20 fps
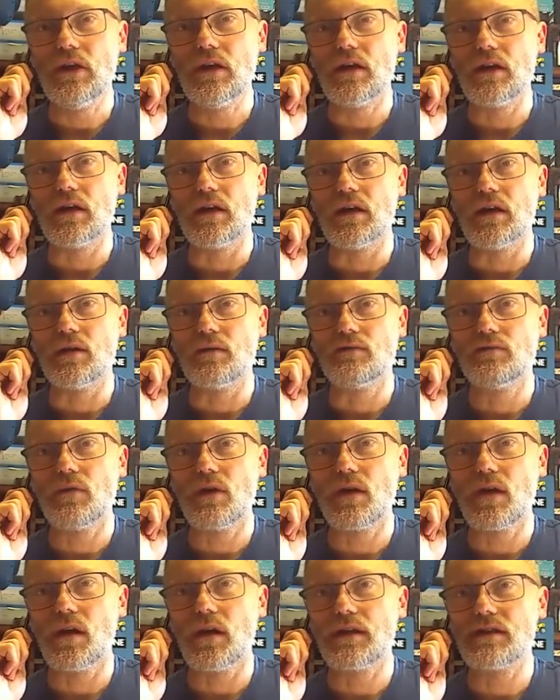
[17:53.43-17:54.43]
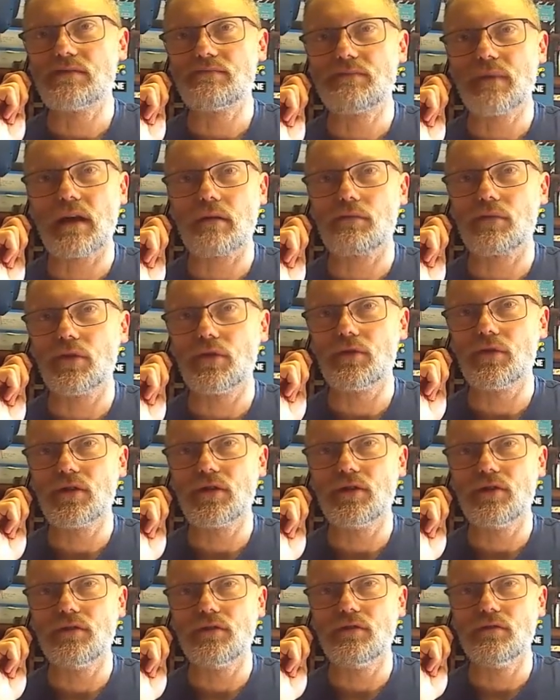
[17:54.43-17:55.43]
One guy had his back
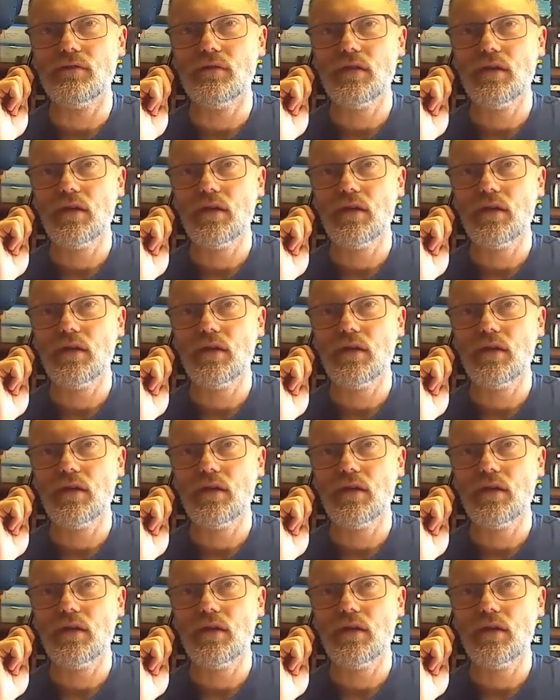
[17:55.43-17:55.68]
broken.